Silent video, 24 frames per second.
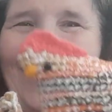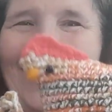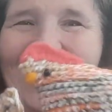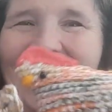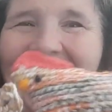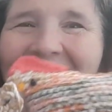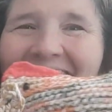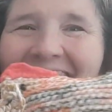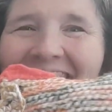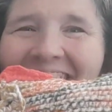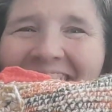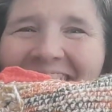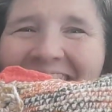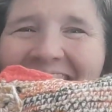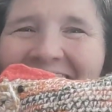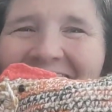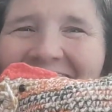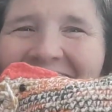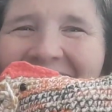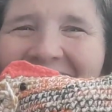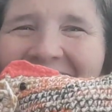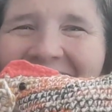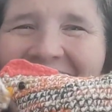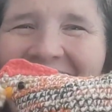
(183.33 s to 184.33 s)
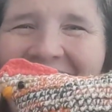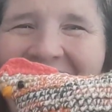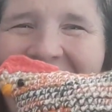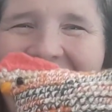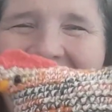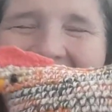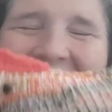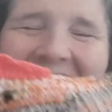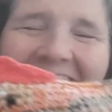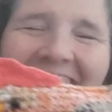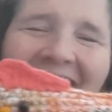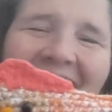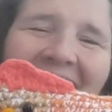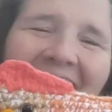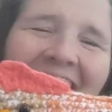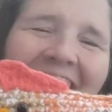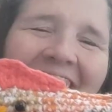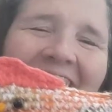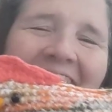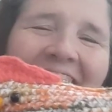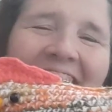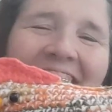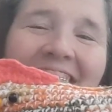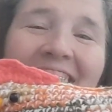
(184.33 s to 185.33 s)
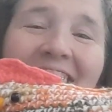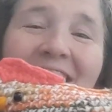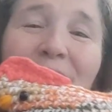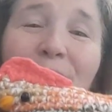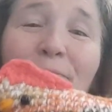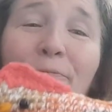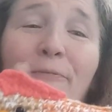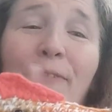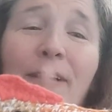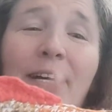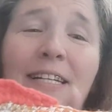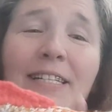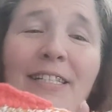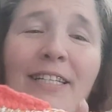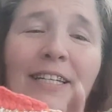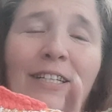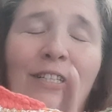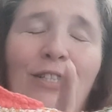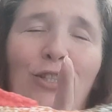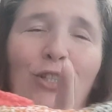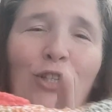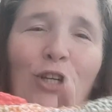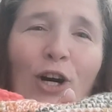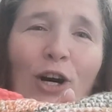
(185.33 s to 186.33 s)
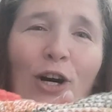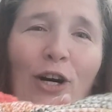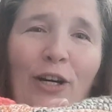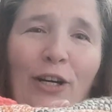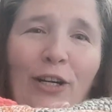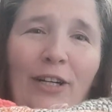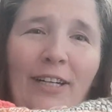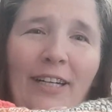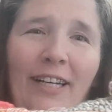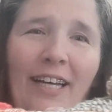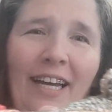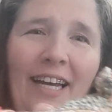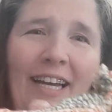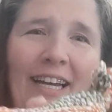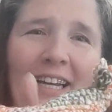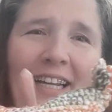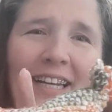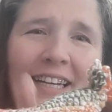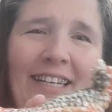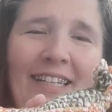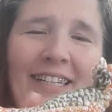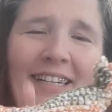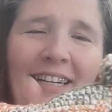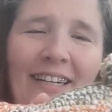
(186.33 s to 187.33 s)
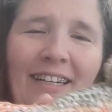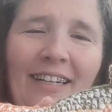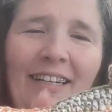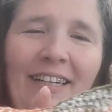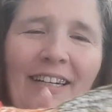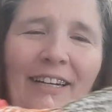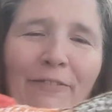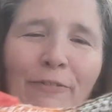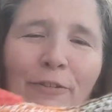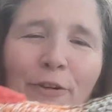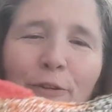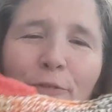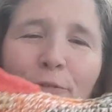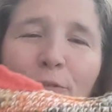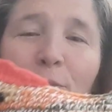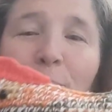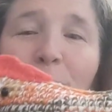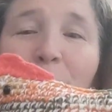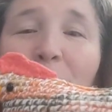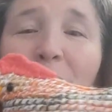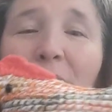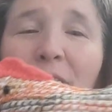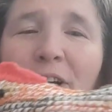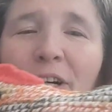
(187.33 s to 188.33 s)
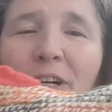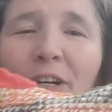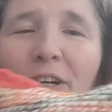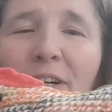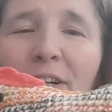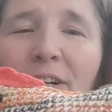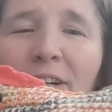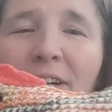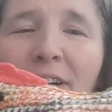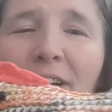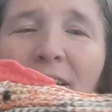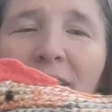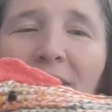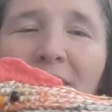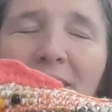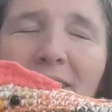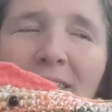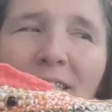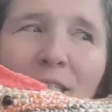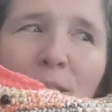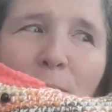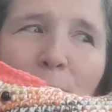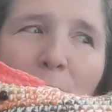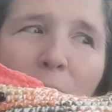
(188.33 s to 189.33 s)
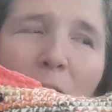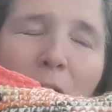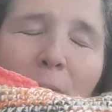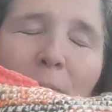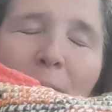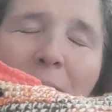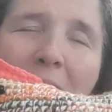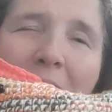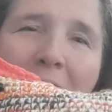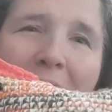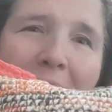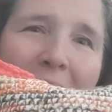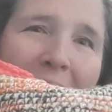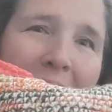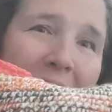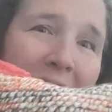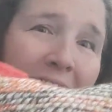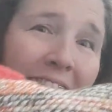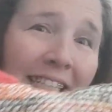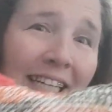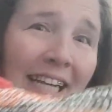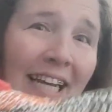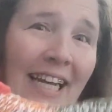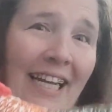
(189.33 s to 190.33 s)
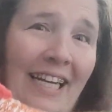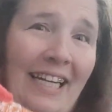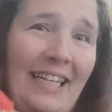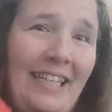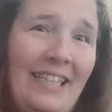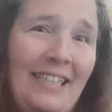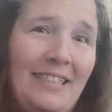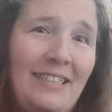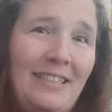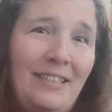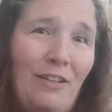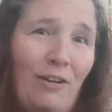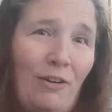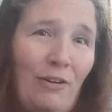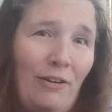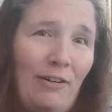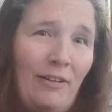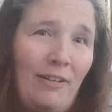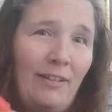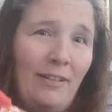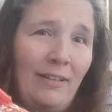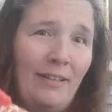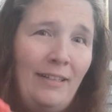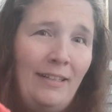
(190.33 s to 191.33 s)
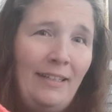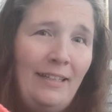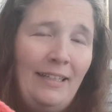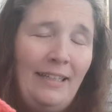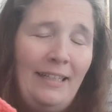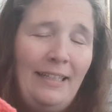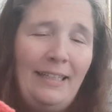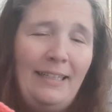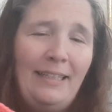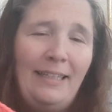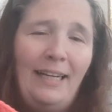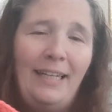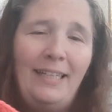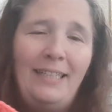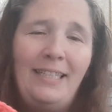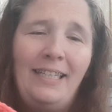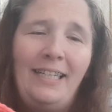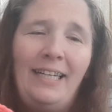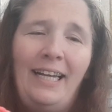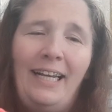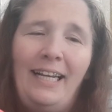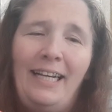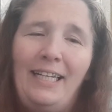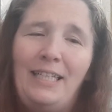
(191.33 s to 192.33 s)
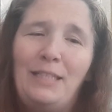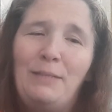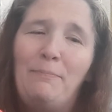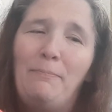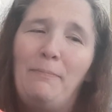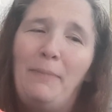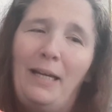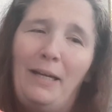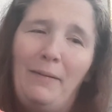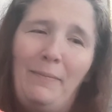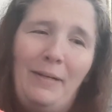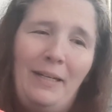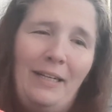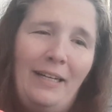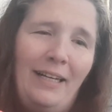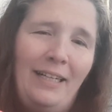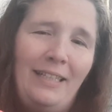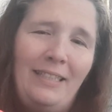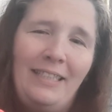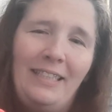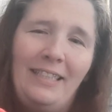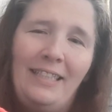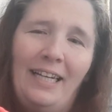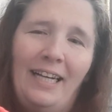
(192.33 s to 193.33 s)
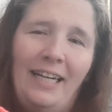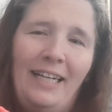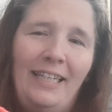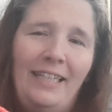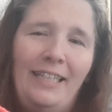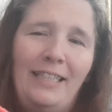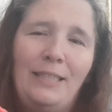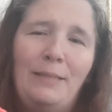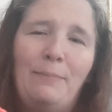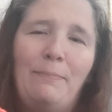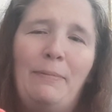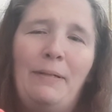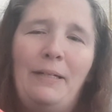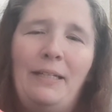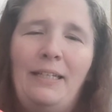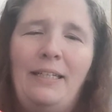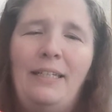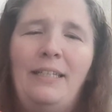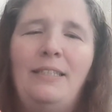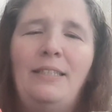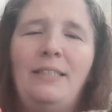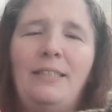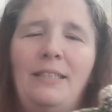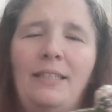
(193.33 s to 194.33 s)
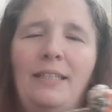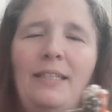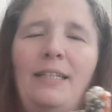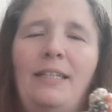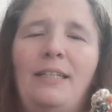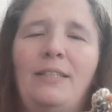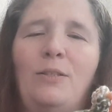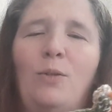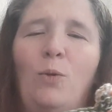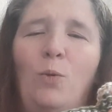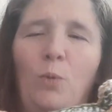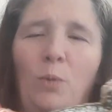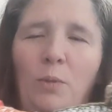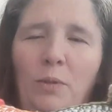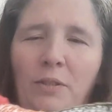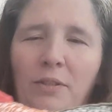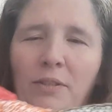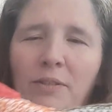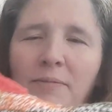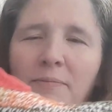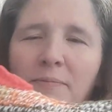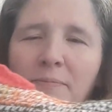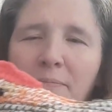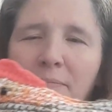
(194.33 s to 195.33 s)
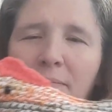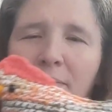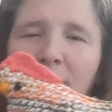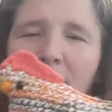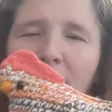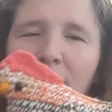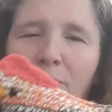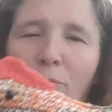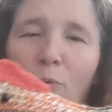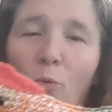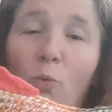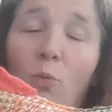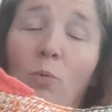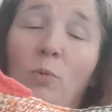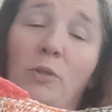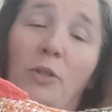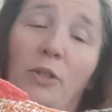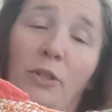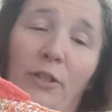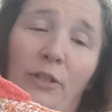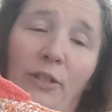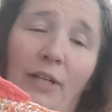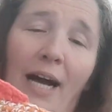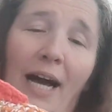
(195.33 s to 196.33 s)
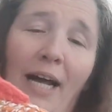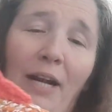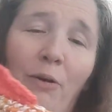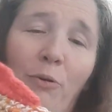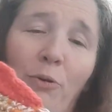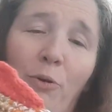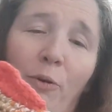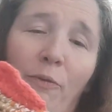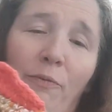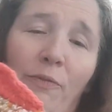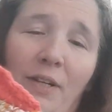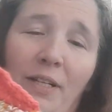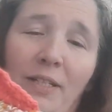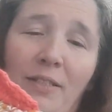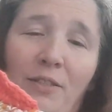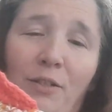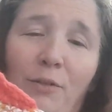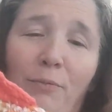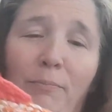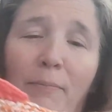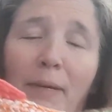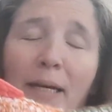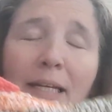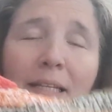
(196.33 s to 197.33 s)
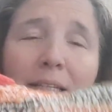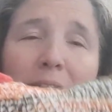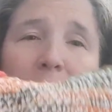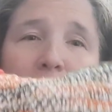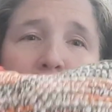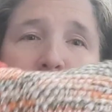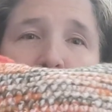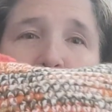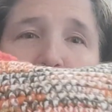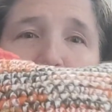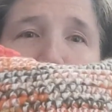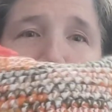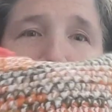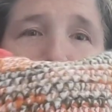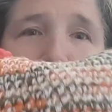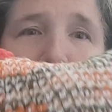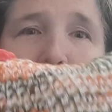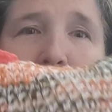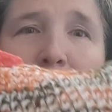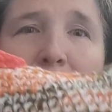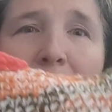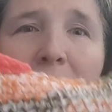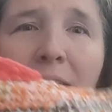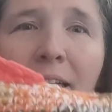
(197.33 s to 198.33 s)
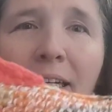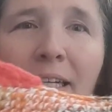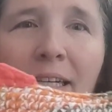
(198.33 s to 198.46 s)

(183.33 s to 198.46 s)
Look at how cute they are. This is a vintage yarn, and if you're familiar, this is probably a 1980s yarn. 1980s, maybe 1990s, but it is older. I don't know if they still make this colorway, but